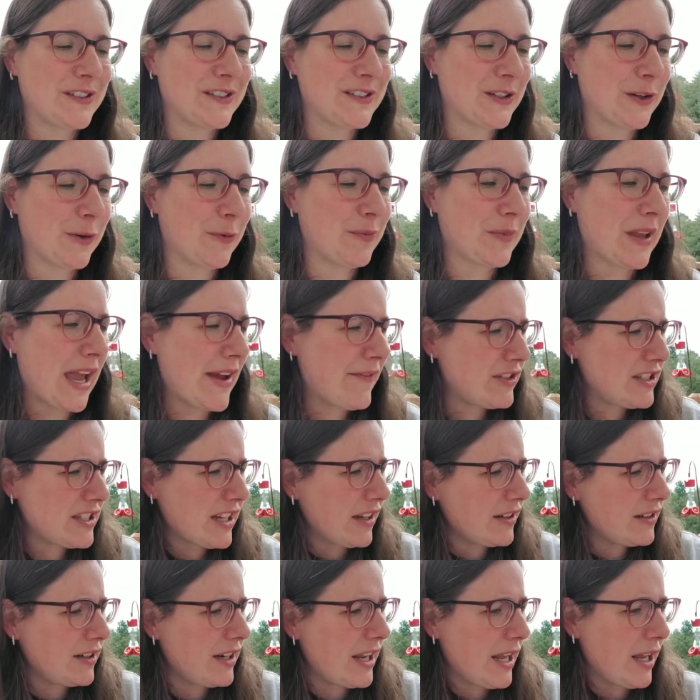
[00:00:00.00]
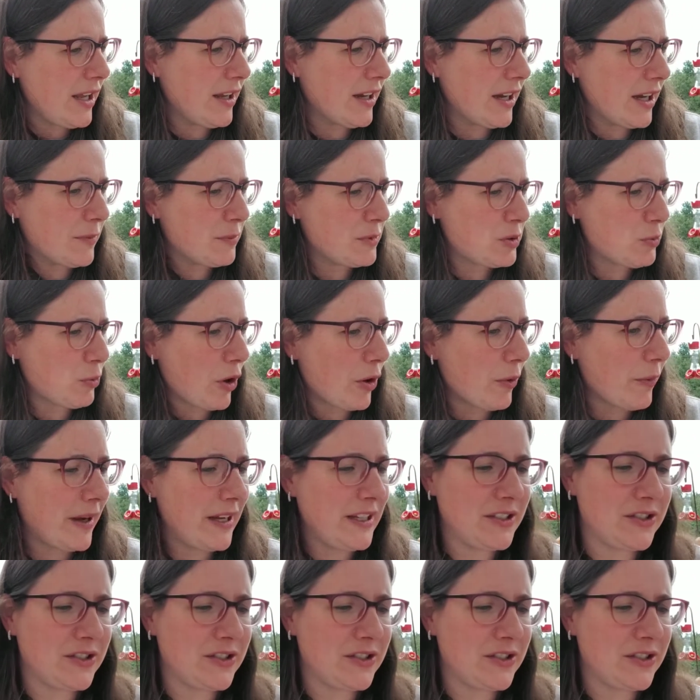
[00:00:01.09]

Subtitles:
So I haven't done a sport weight